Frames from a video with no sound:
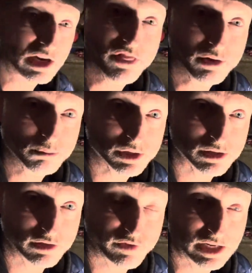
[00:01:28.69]
anything
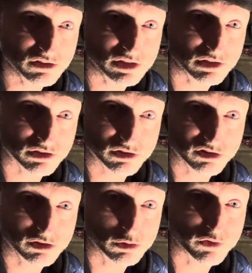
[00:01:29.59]
particularly fancy, just a
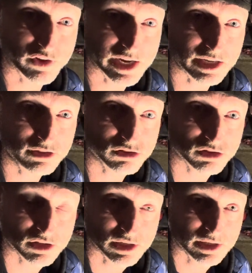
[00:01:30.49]
single
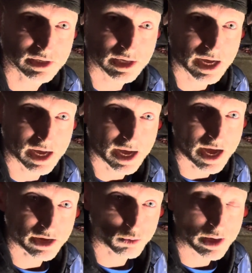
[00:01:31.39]
phase
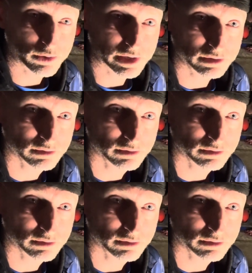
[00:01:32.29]
arc welder.